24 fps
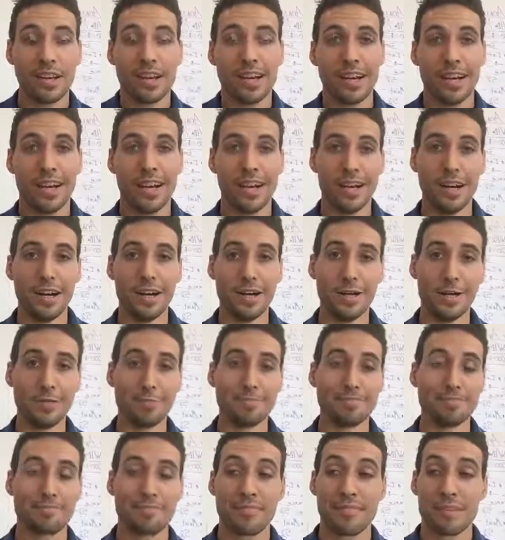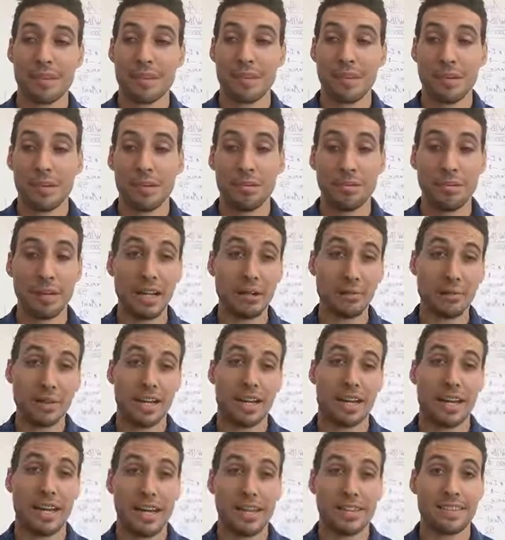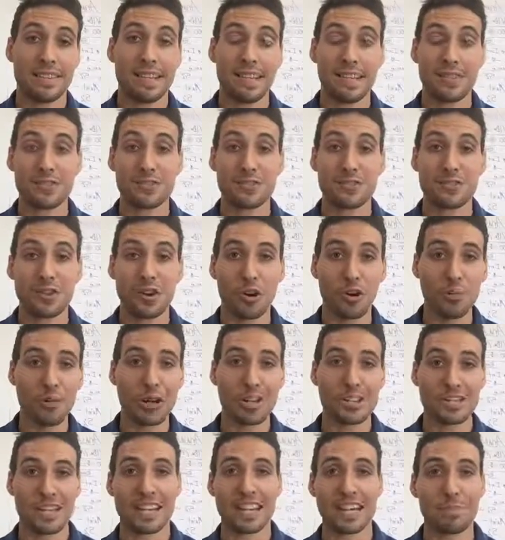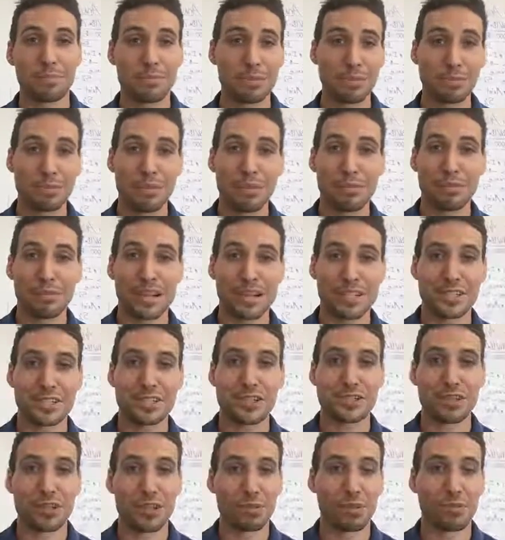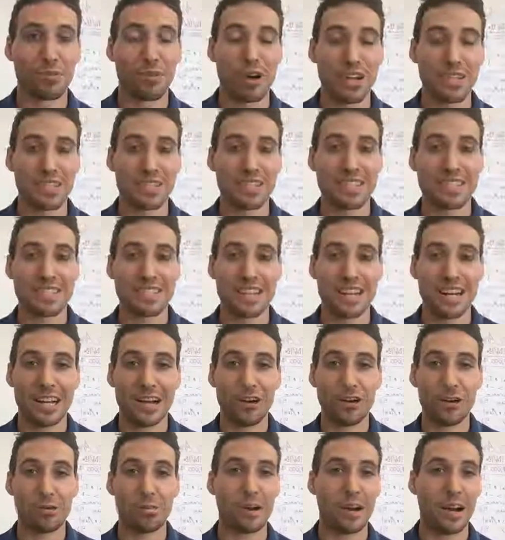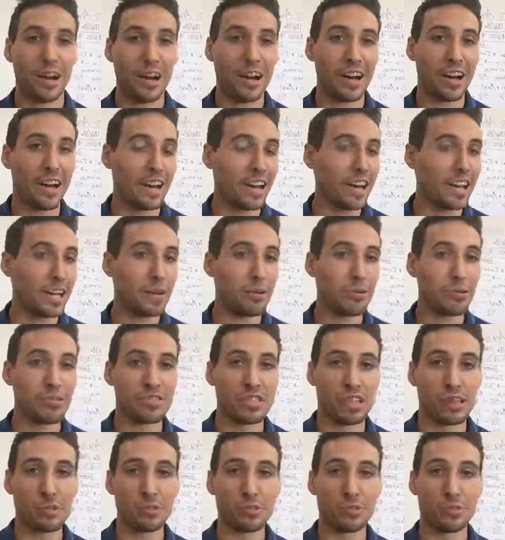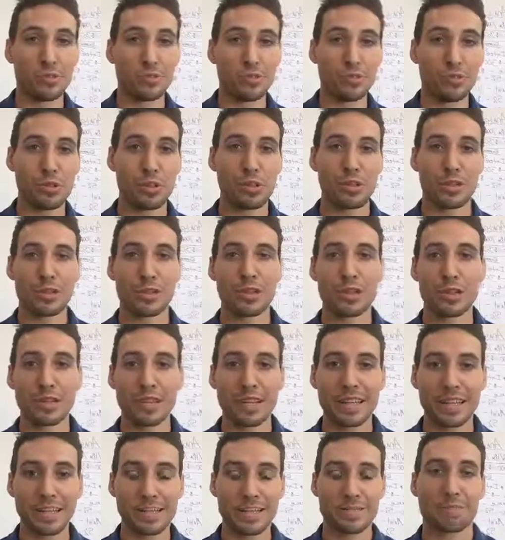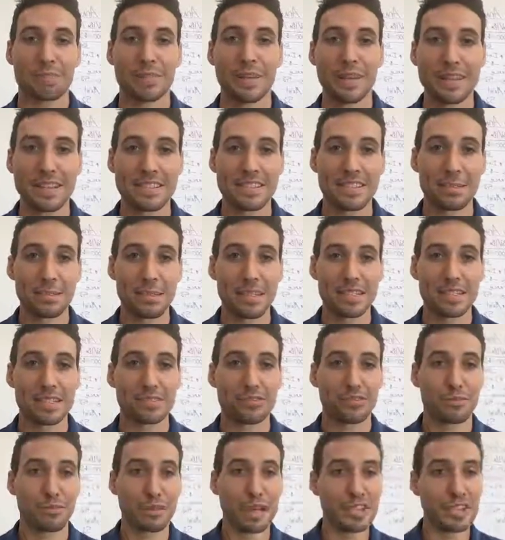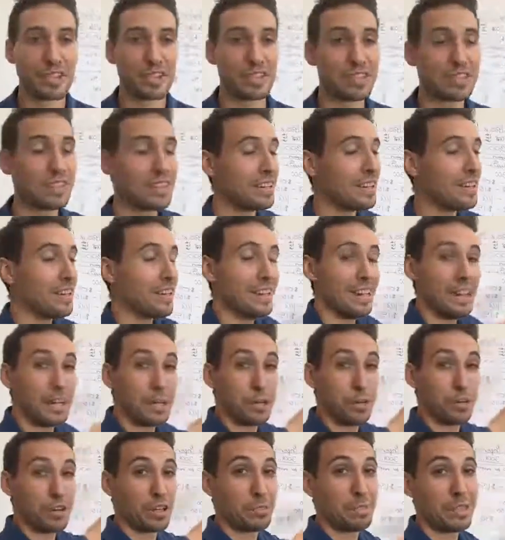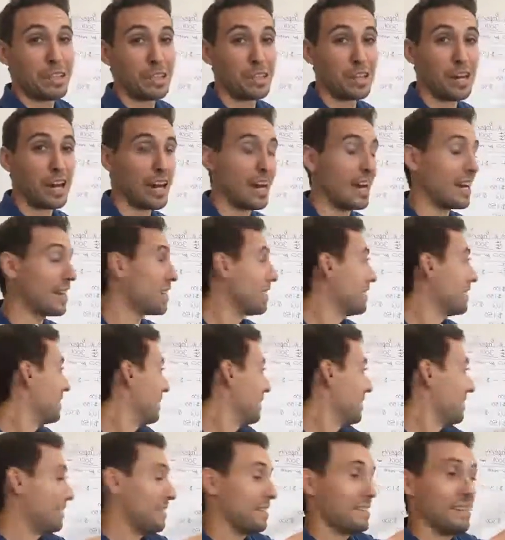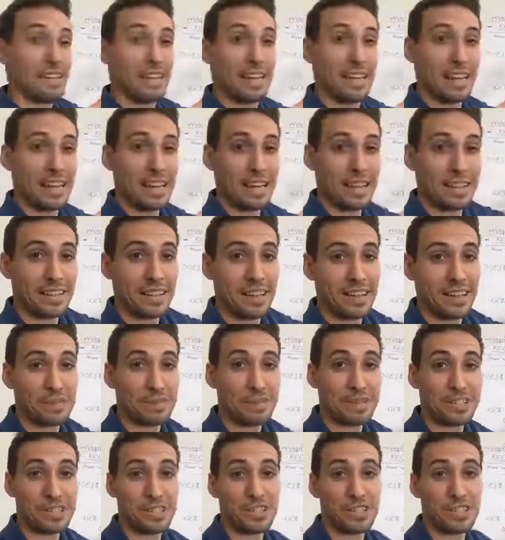But anyway, hey, thank you so much. I can't believe people actually showed up to watch this. I hope I was able to clearly explain some of this information. I know it can be a lot, and not to mention